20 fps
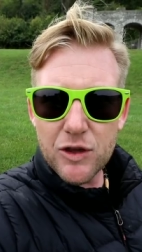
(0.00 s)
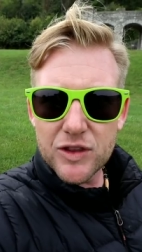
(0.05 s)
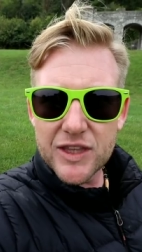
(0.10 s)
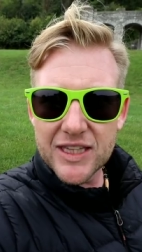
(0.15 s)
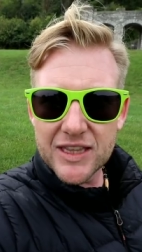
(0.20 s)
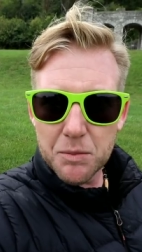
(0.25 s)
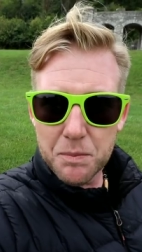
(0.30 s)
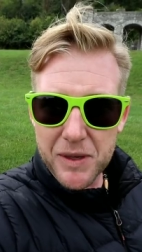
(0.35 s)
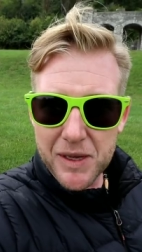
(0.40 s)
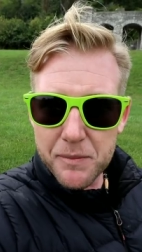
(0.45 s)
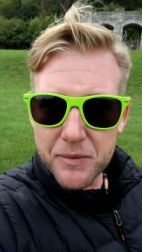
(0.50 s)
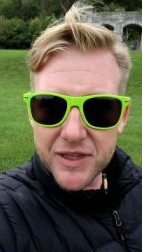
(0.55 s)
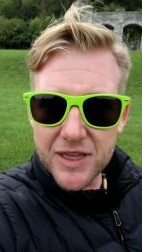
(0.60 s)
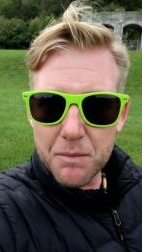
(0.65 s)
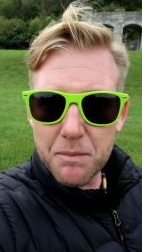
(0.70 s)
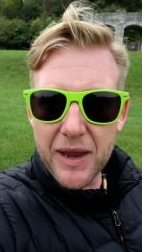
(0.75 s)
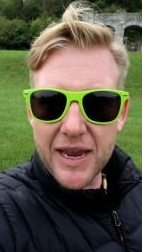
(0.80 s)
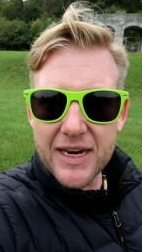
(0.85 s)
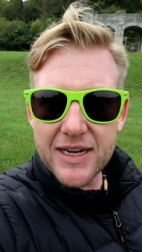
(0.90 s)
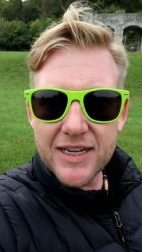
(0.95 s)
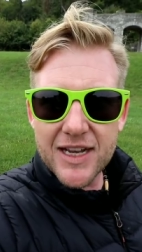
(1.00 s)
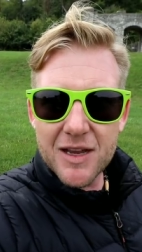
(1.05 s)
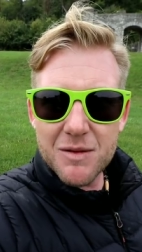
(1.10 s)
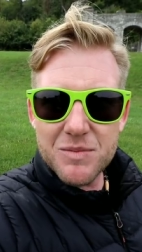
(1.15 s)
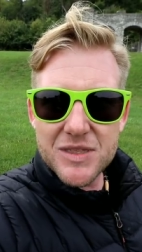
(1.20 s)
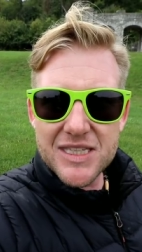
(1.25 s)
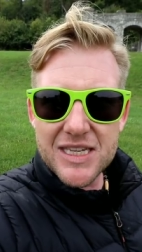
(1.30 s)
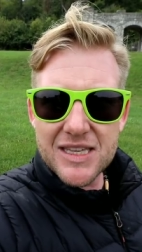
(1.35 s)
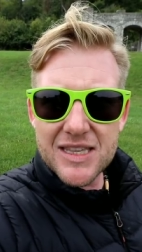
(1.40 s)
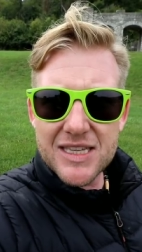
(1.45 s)
You think the people that paid to
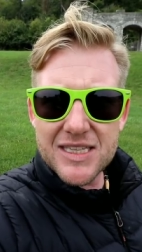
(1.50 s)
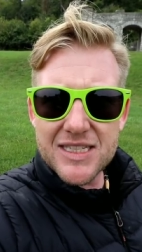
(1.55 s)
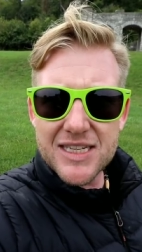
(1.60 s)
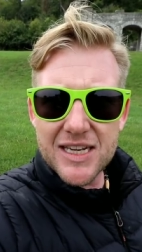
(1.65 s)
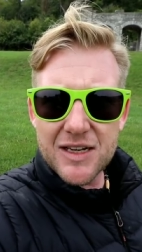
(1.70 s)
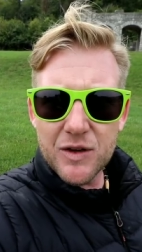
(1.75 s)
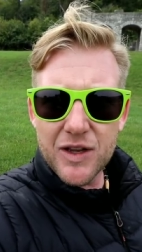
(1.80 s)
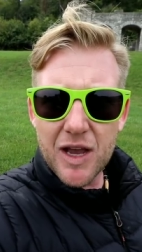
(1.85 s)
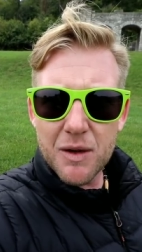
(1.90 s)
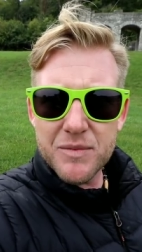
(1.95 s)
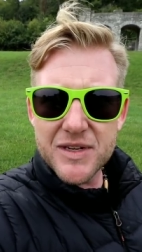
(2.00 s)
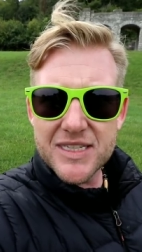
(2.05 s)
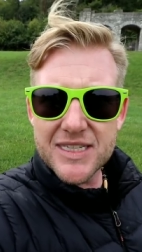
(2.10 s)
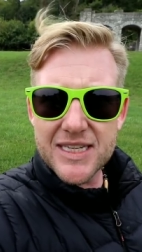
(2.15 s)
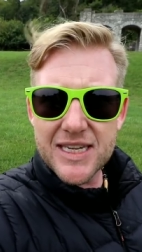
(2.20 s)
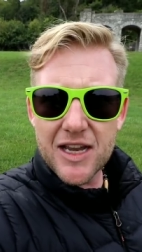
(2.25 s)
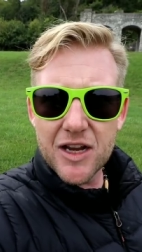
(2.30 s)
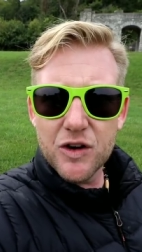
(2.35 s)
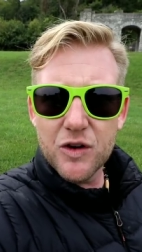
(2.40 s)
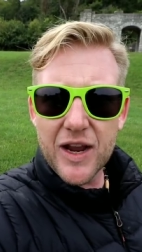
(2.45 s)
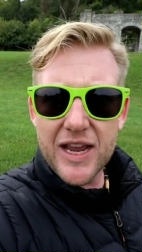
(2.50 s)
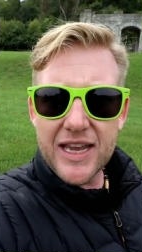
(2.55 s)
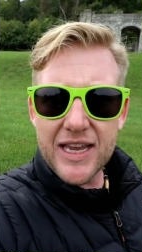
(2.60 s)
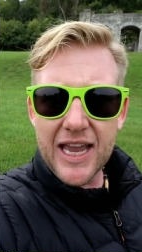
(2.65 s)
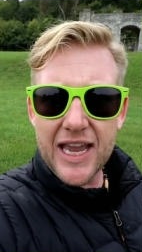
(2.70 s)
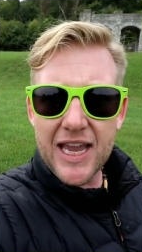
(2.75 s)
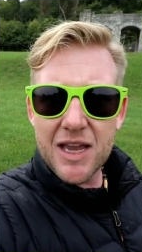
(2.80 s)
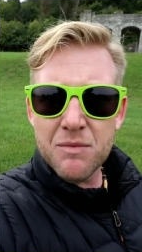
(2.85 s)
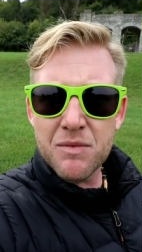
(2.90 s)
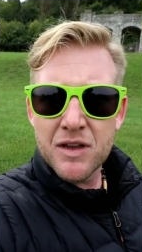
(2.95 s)
come see this didn't come to see a great
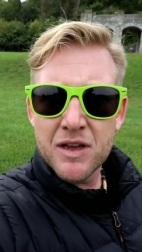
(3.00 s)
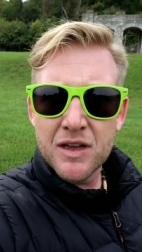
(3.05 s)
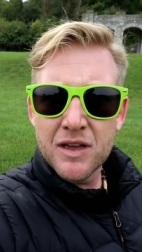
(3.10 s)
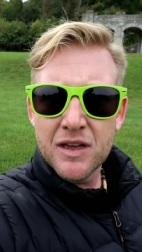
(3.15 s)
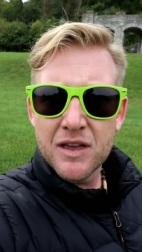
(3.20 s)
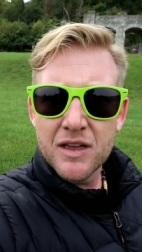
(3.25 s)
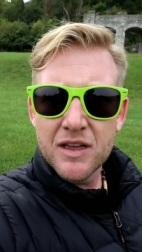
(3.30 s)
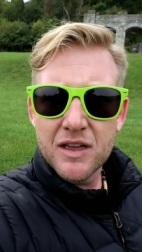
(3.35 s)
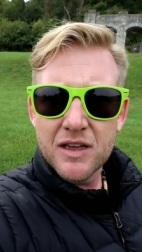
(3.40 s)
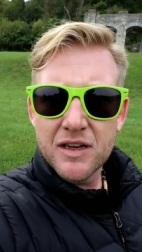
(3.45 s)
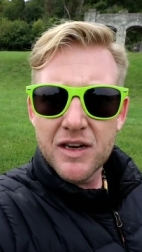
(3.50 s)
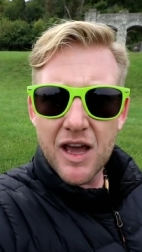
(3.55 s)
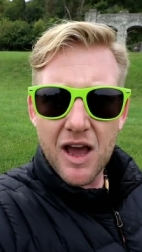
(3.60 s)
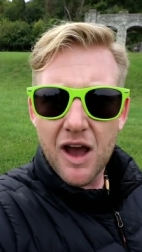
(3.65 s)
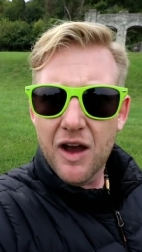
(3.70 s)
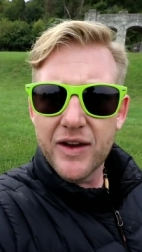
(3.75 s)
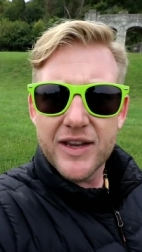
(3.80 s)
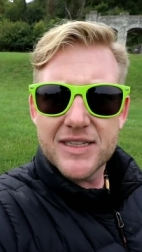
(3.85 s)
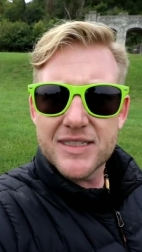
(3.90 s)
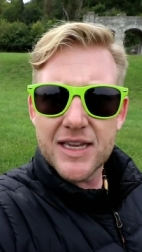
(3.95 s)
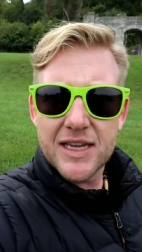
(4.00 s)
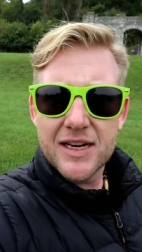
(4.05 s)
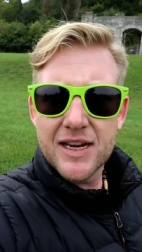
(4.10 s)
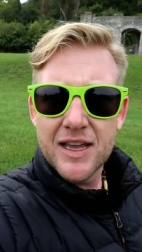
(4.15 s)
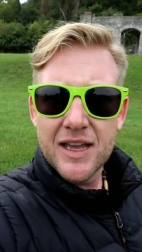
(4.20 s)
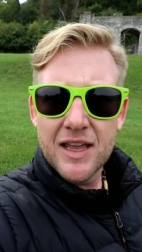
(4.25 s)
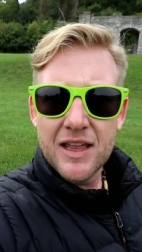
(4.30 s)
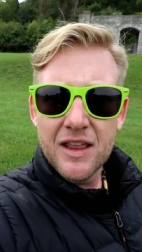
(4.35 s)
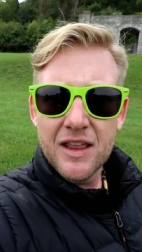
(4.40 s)
game? No, he said,